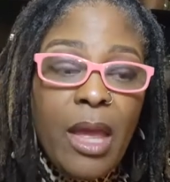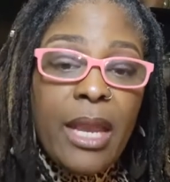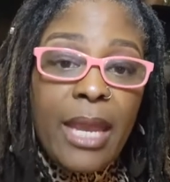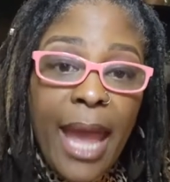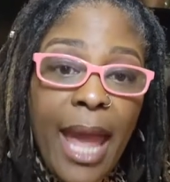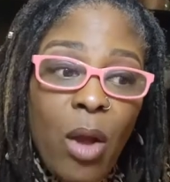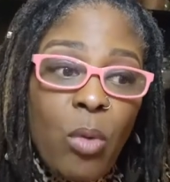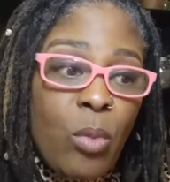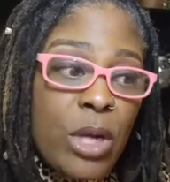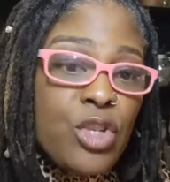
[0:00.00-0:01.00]
Now,
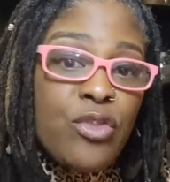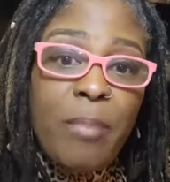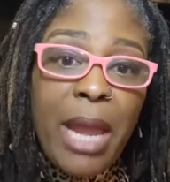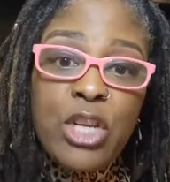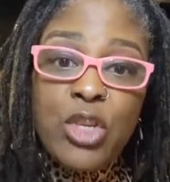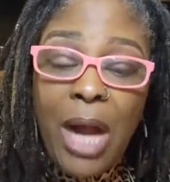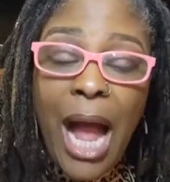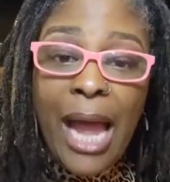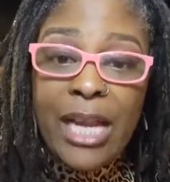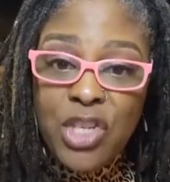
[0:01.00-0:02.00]
once you've made your
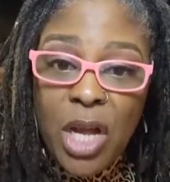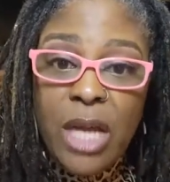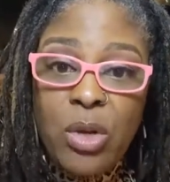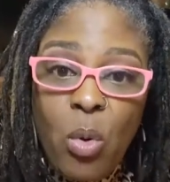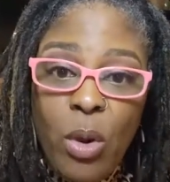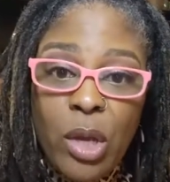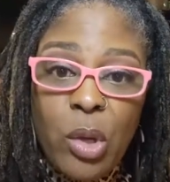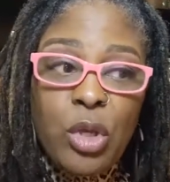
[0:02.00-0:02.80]
high john oil,